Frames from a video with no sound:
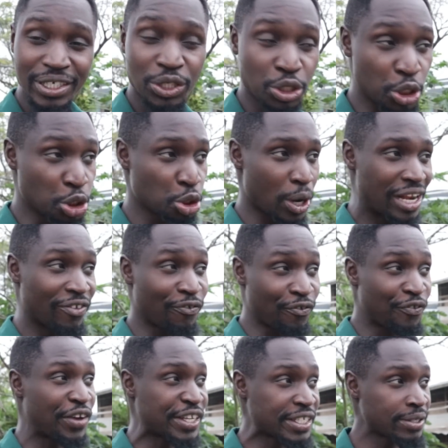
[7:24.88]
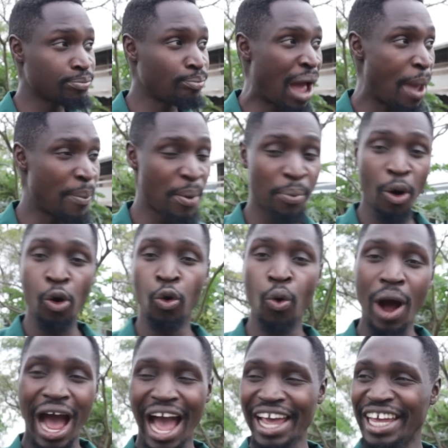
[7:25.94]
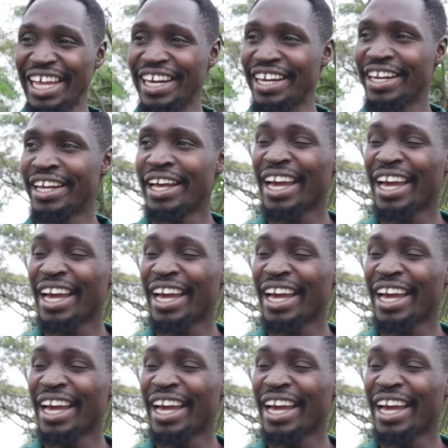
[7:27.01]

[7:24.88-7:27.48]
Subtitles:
is usually faced by people who are in